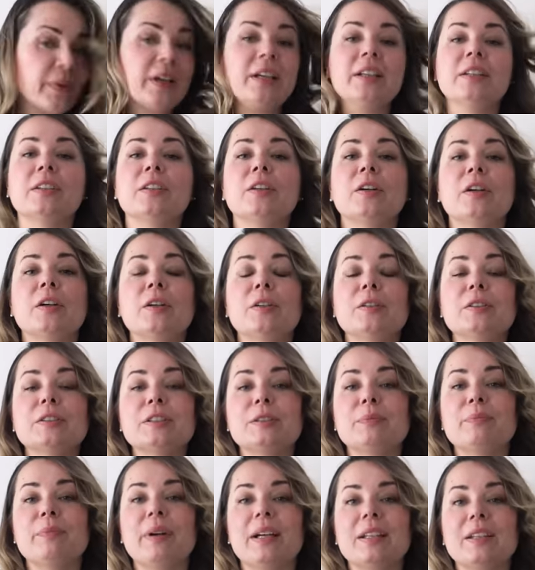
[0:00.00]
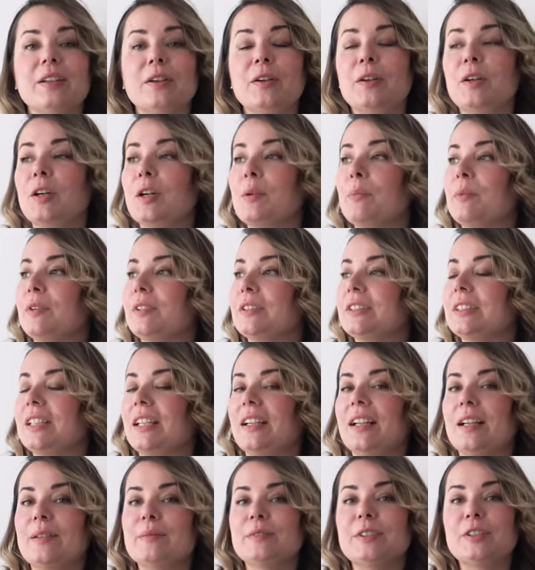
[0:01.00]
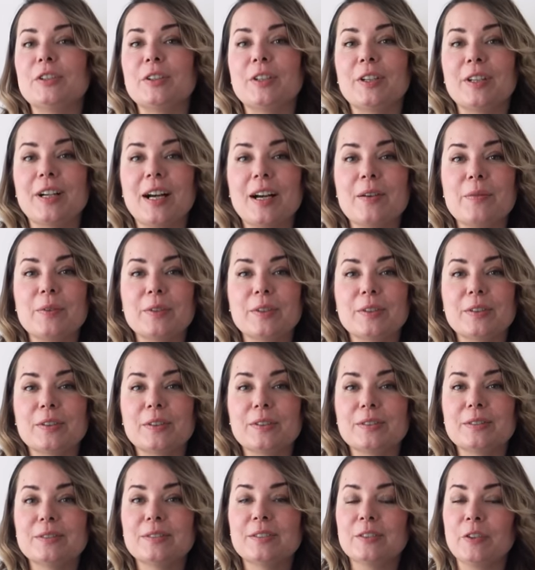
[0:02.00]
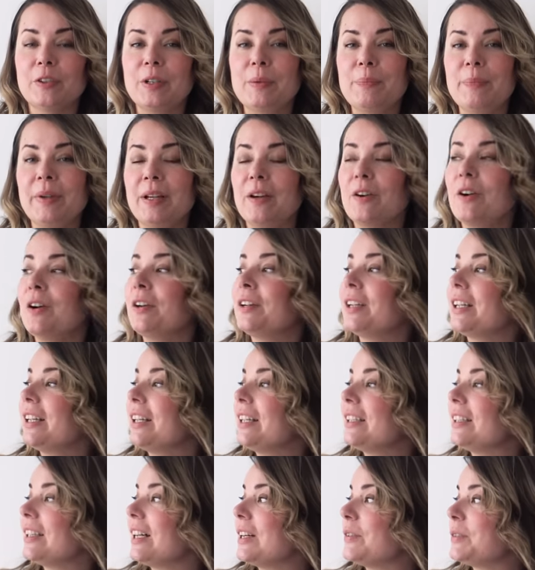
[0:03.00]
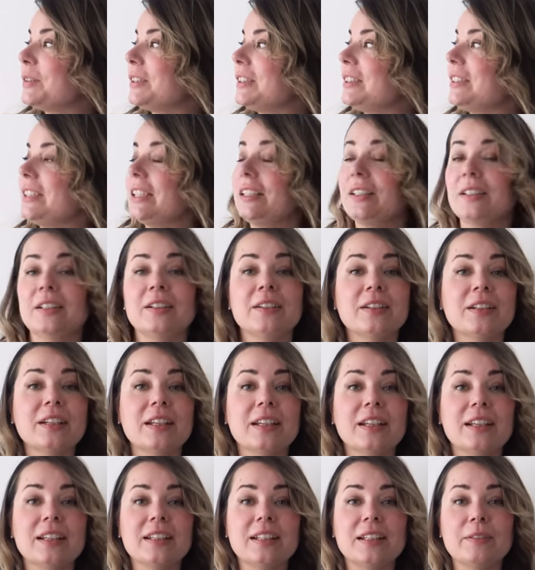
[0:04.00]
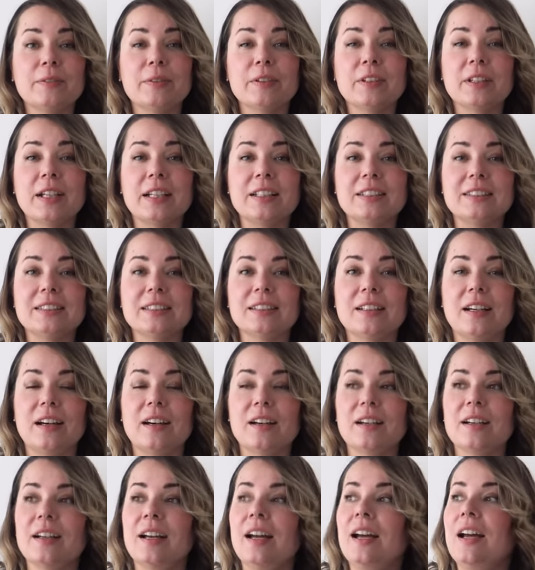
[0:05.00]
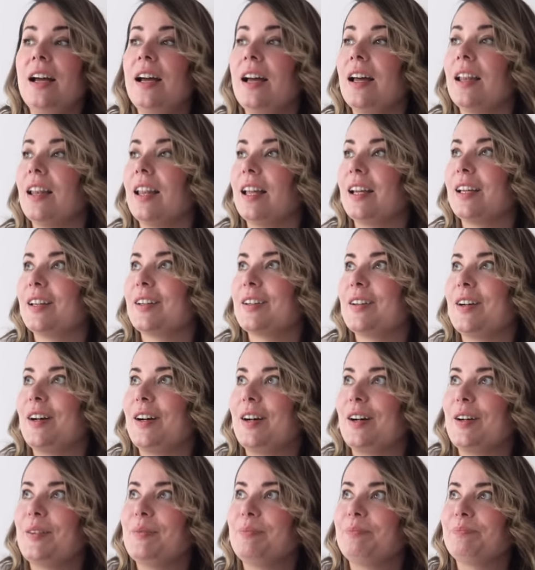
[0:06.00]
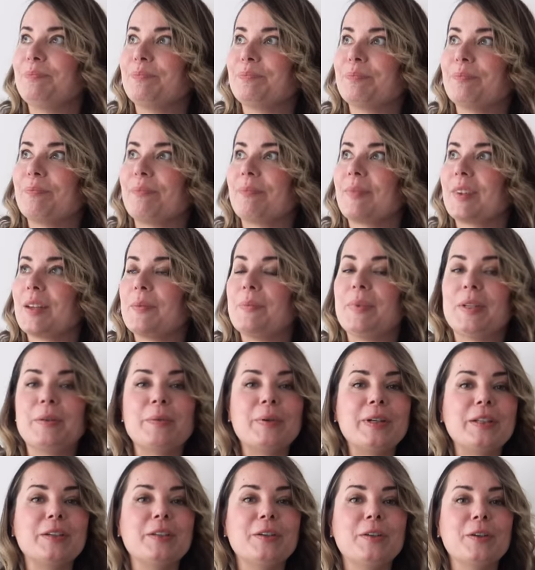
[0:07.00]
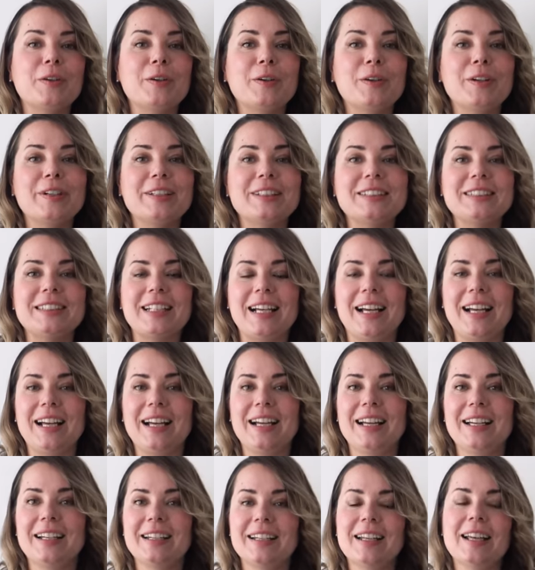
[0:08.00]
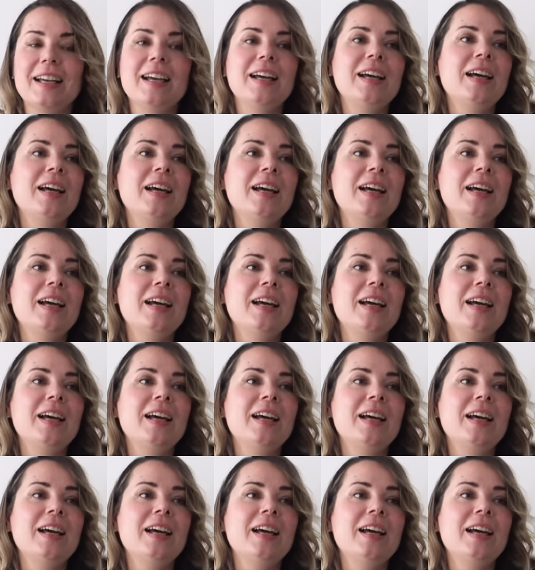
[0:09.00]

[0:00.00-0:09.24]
my toes, but almost, and I'm sure I would trip on it, I would sit on it, it would get stuck like between the doors, and